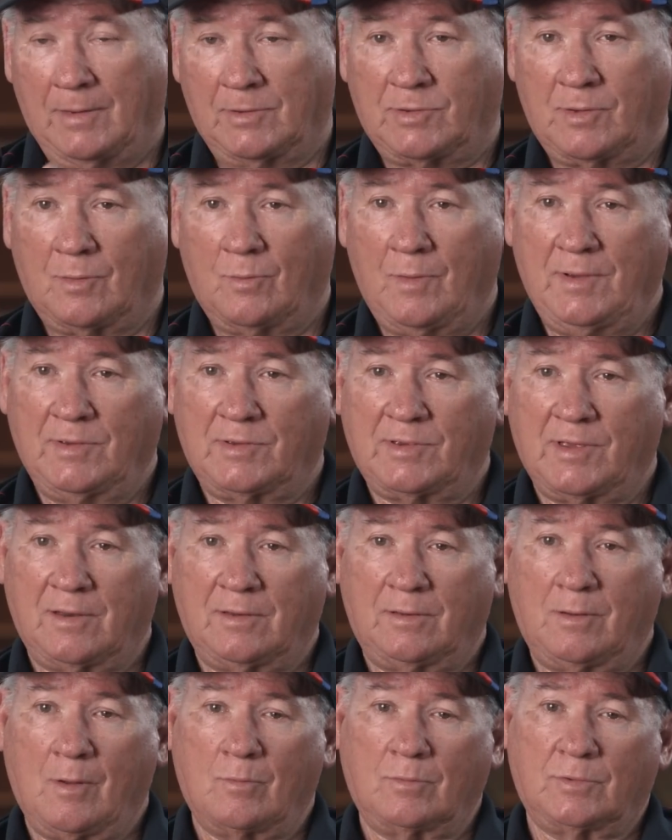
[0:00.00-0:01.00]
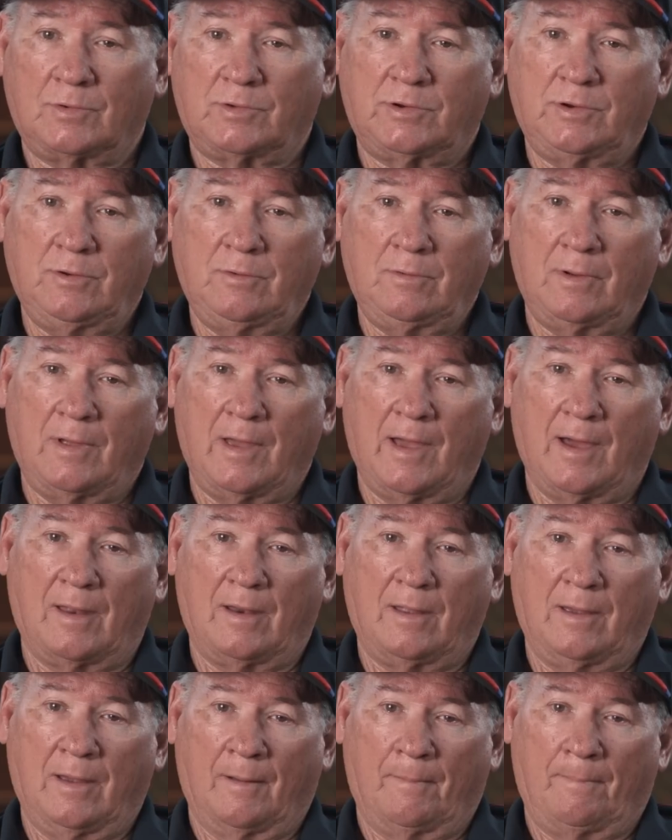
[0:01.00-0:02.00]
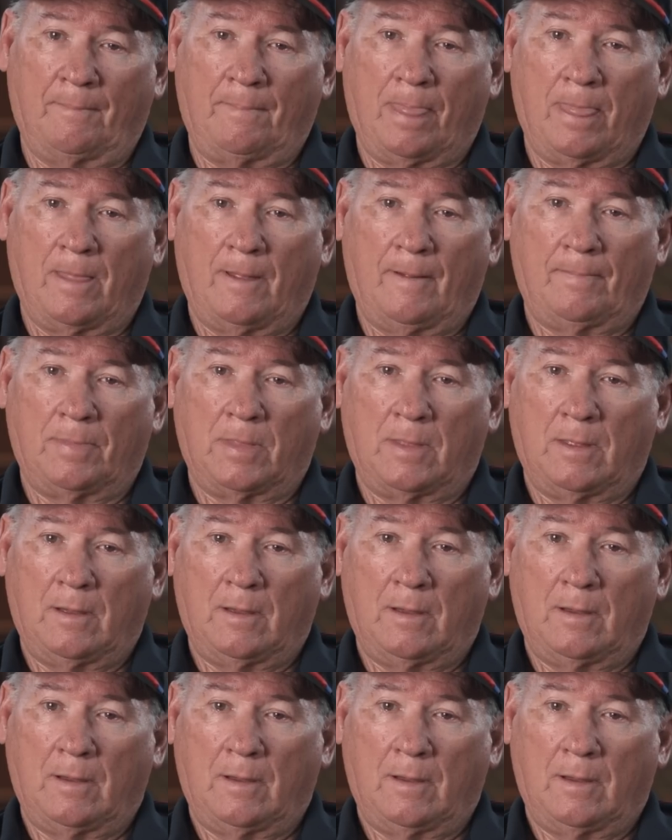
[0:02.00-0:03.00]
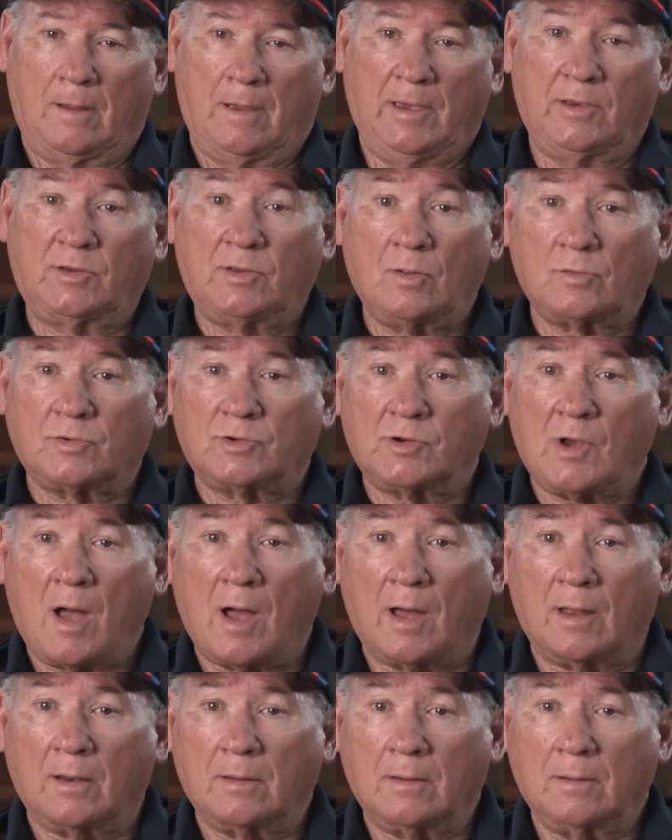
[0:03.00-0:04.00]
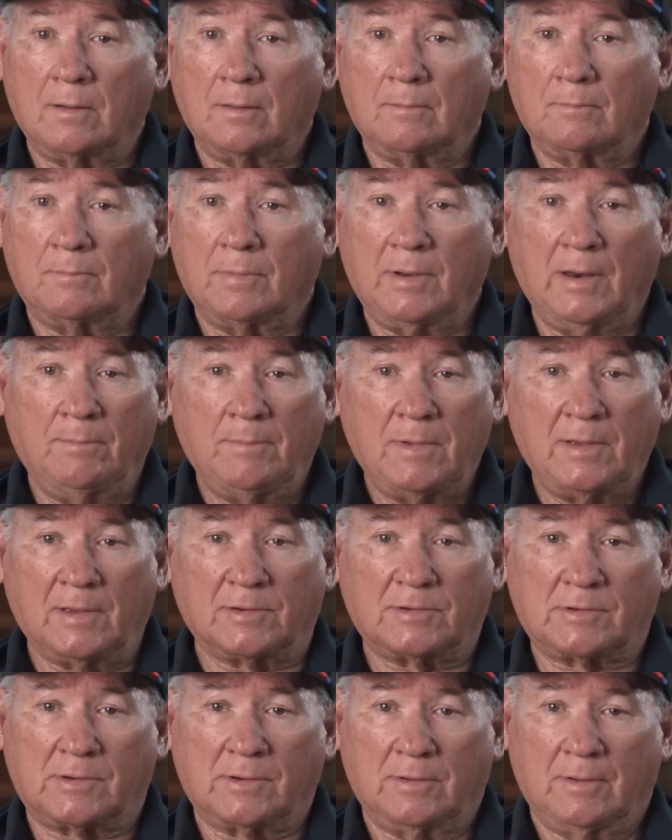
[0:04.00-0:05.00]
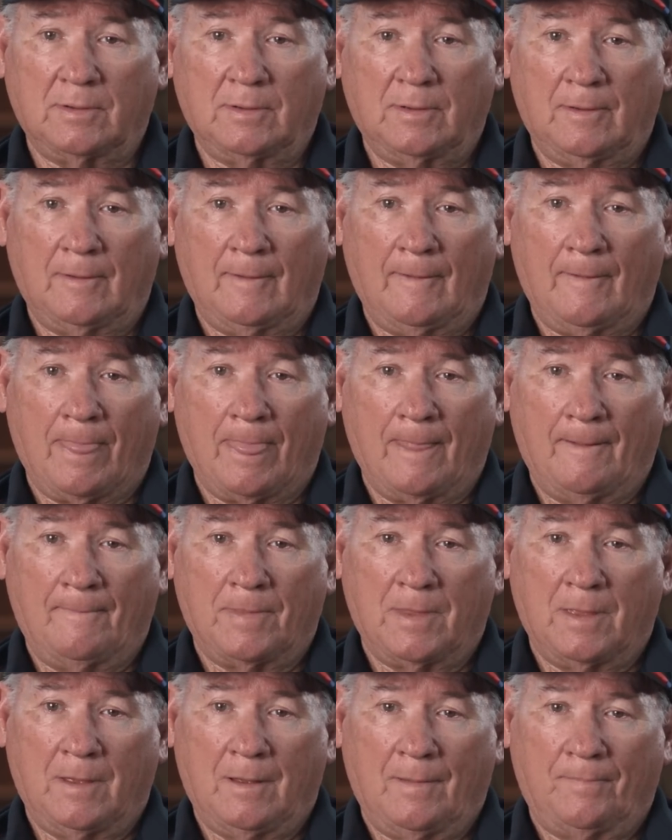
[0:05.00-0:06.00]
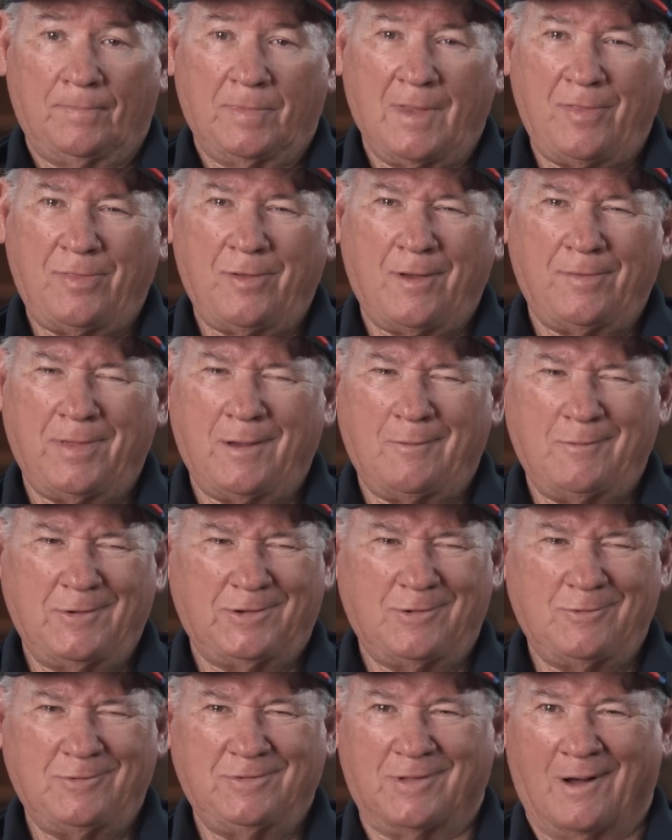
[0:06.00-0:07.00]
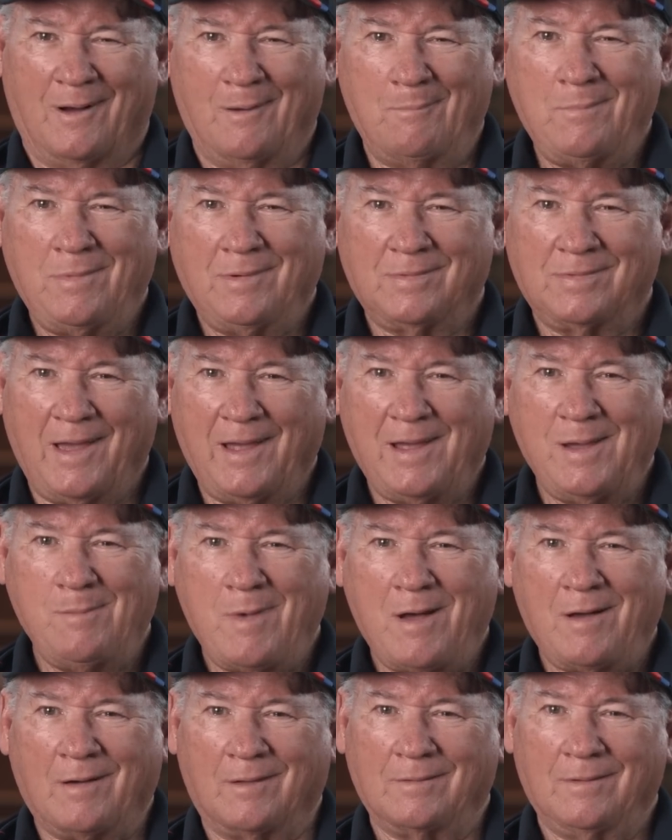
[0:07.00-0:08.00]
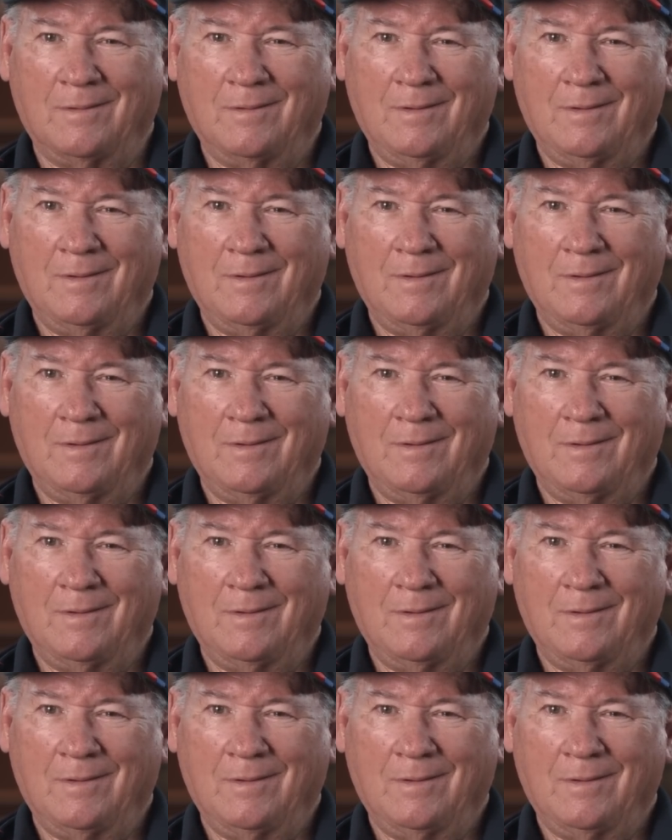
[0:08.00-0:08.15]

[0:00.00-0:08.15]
so he said, don't shoot at him. He still shot, but he missed. And I thought that was so dumb. Take him out.